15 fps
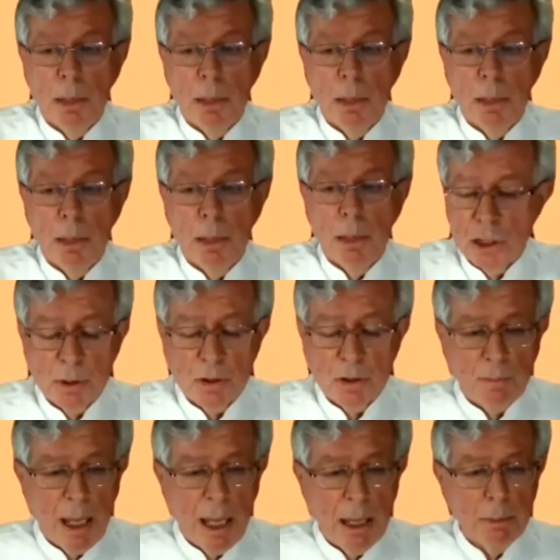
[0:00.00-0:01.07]
putting strips
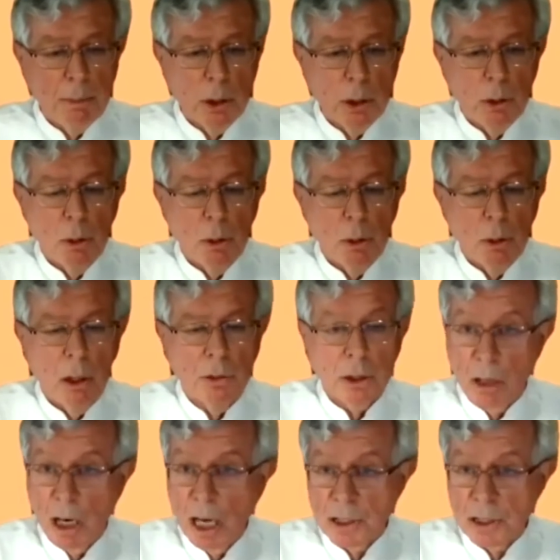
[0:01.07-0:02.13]
of bamboo on the
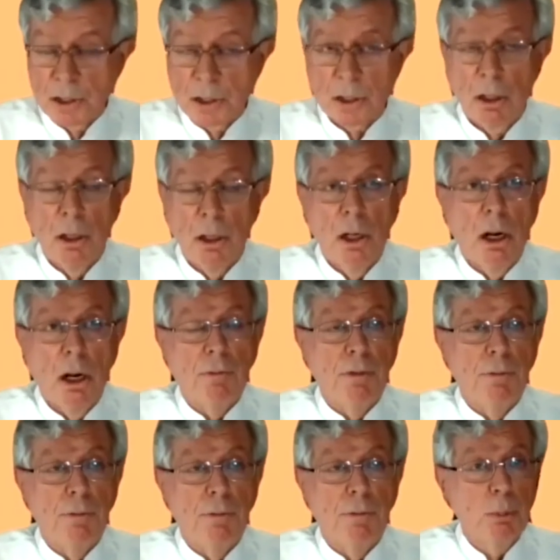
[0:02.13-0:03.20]
grass of
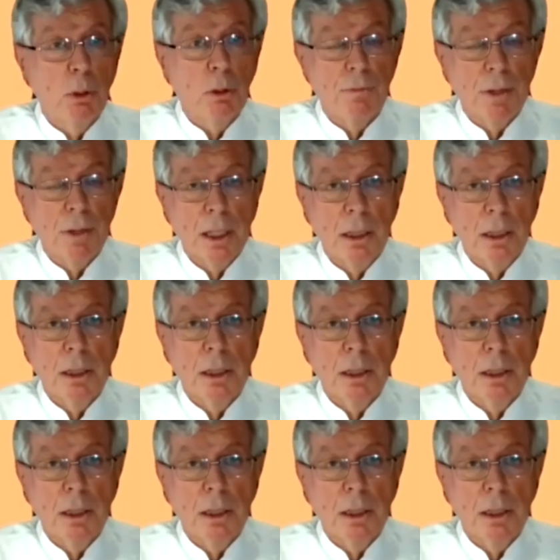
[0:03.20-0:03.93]
a football field